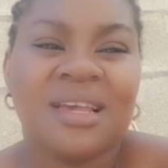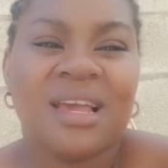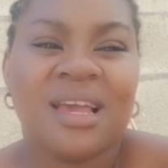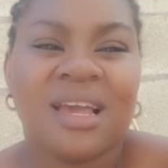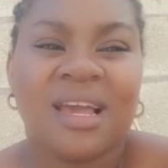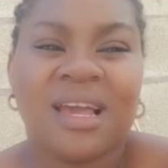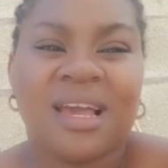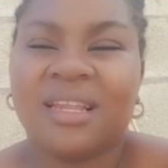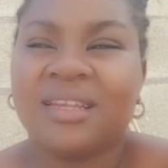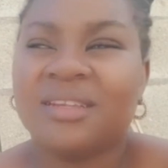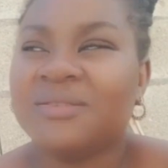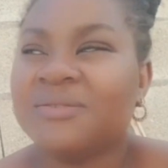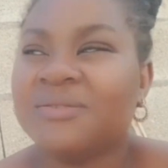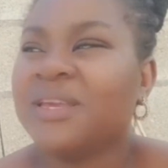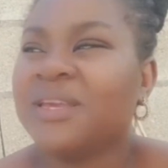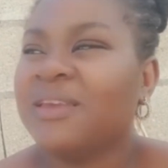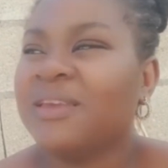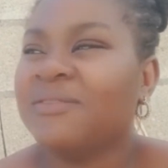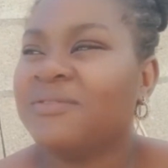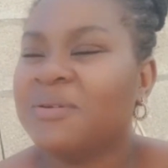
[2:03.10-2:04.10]
and we'll
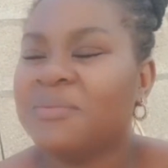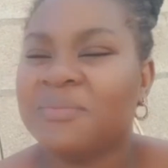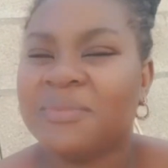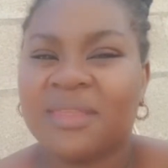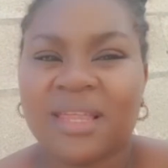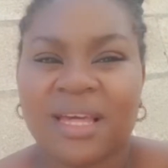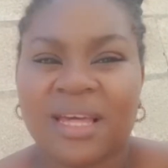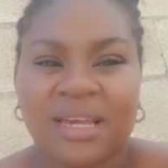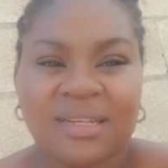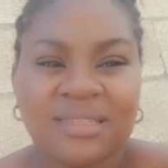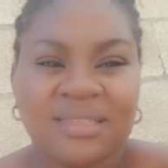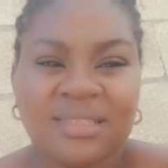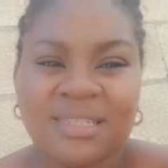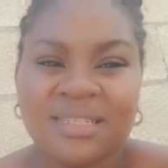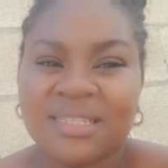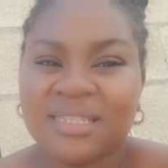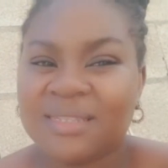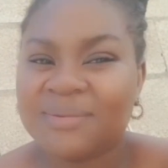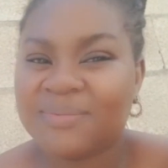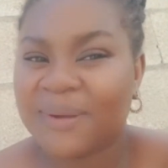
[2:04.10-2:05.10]
give Him thanks in
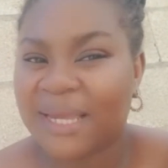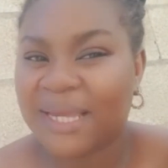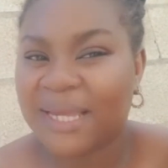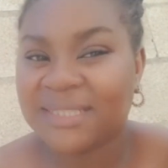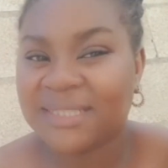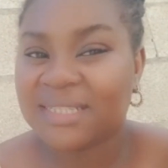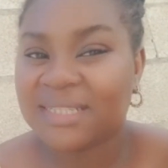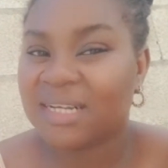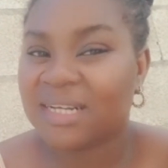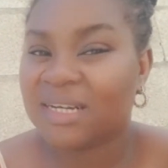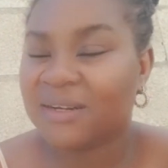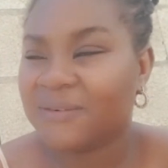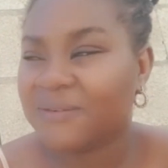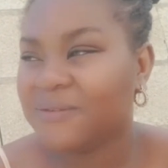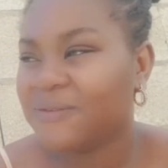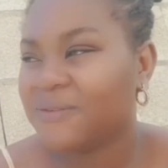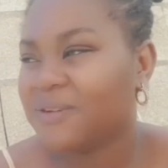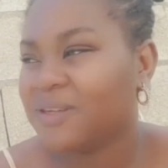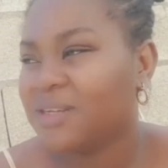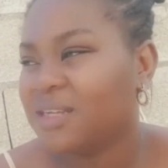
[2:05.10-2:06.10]
spite of,
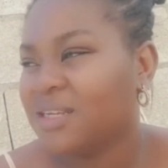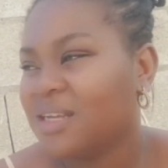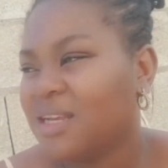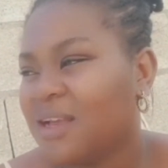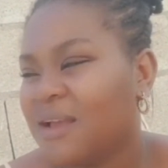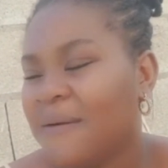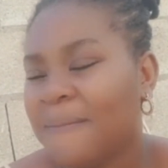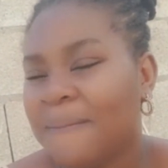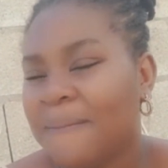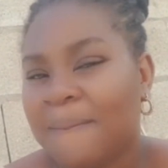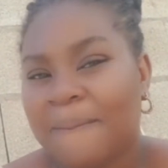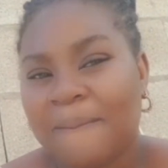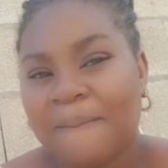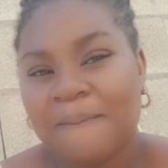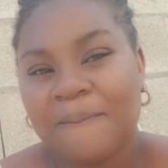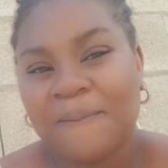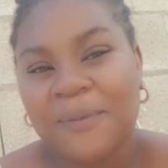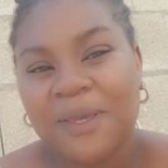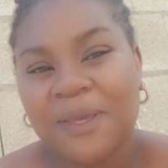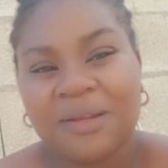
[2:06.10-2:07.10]

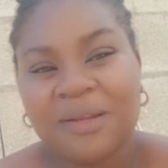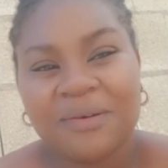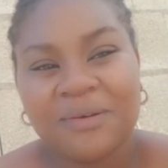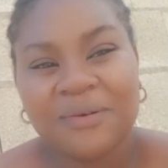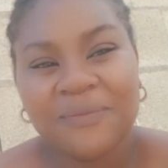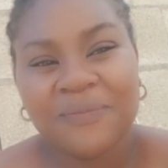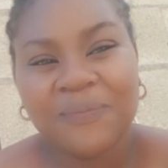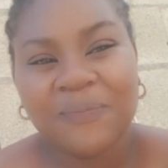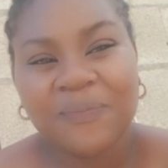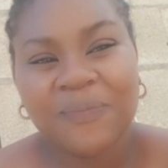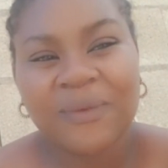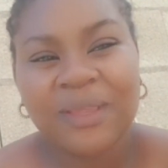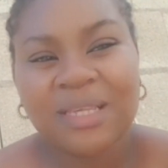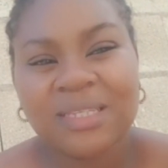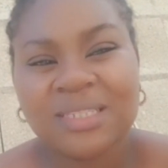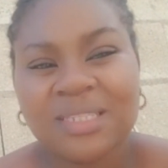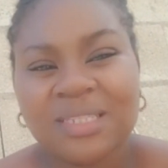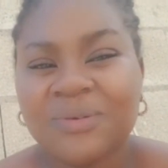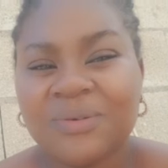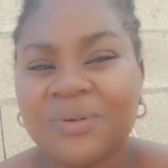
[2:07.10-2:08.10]
you know,
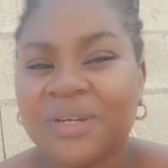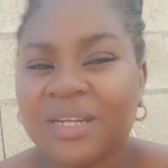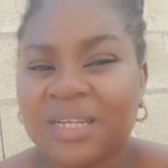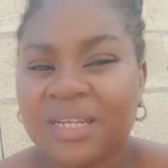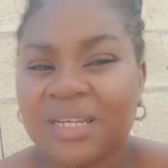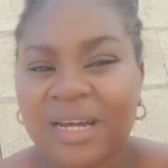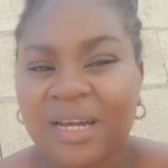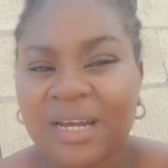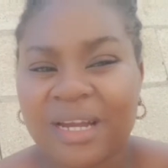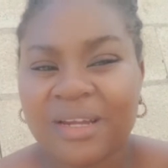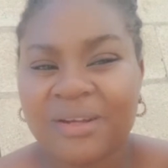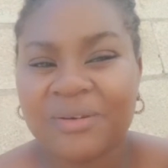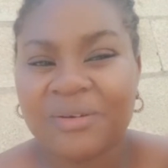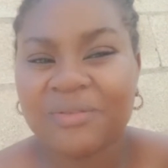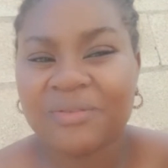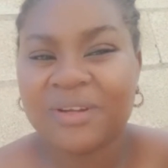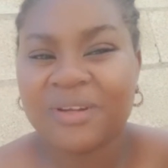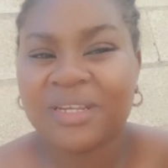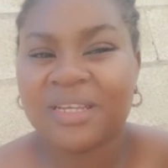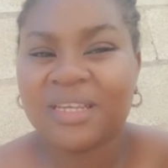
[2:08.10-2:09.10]
she worked hard
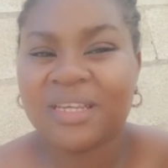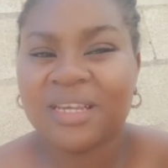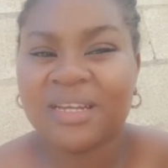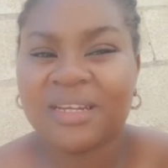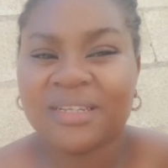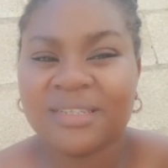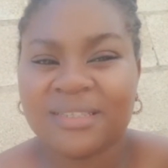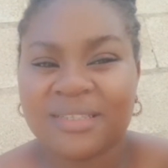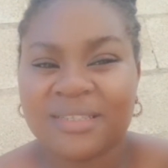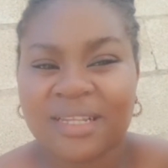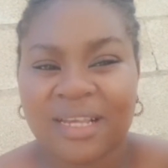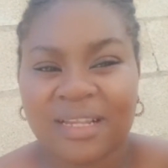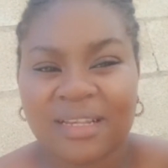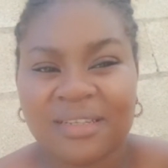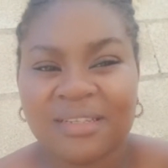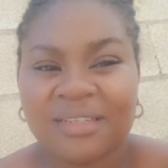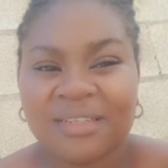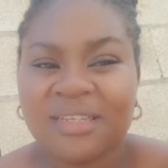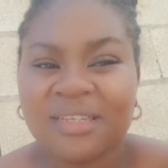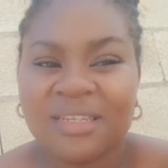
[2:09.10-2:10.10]
over the years, and
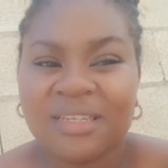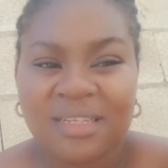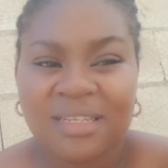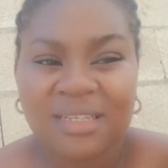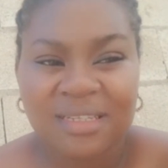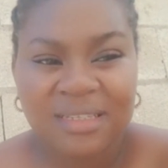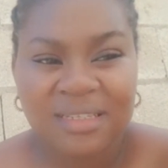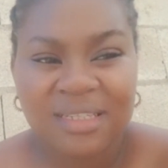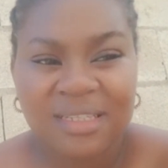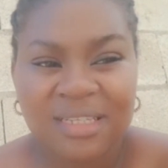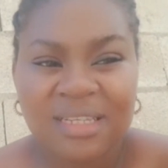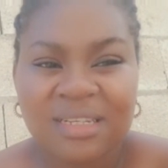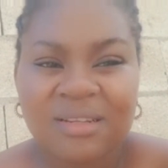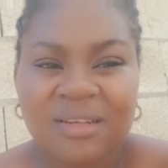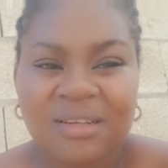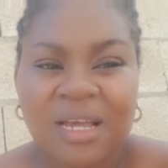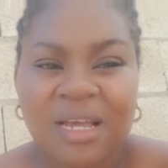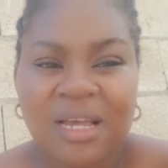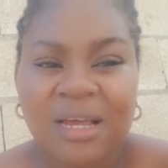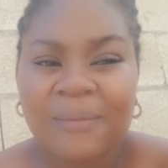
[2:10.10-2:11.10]
you know,
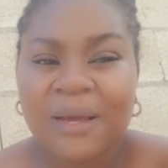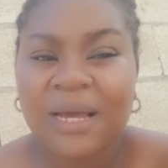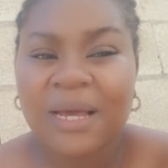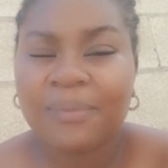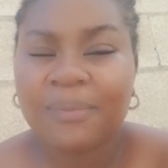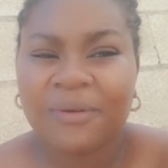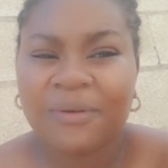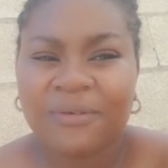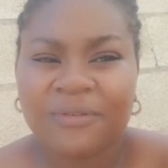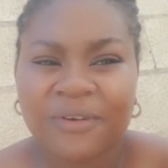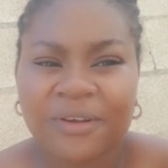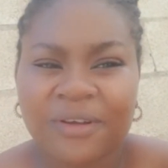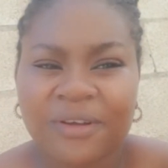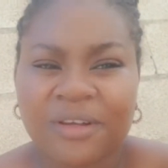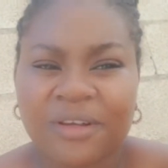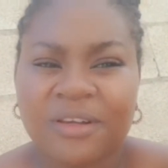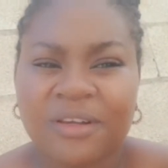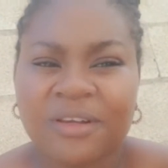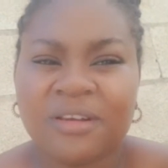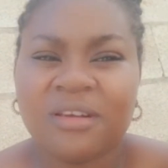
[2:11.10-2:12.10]
I'm happy for
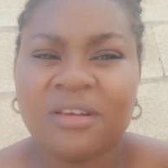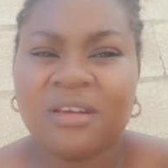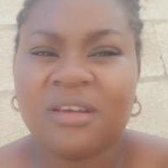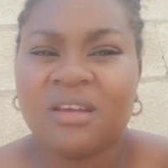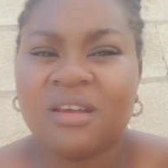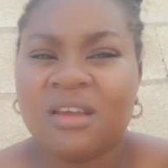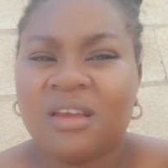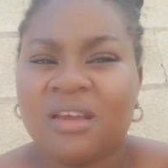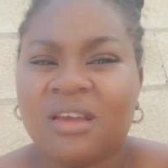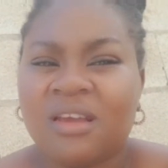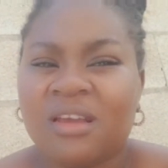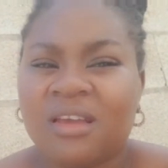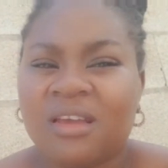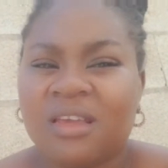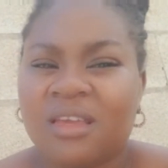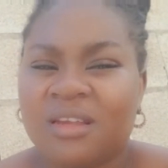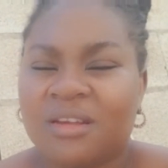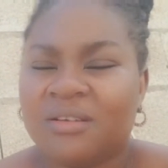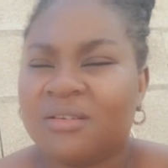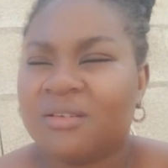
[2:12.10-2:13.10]
her.
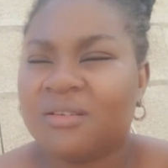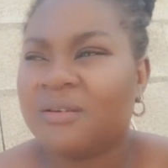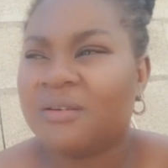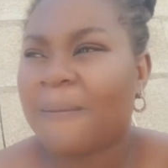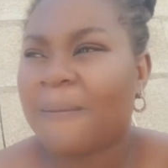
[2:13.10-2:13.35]
You know,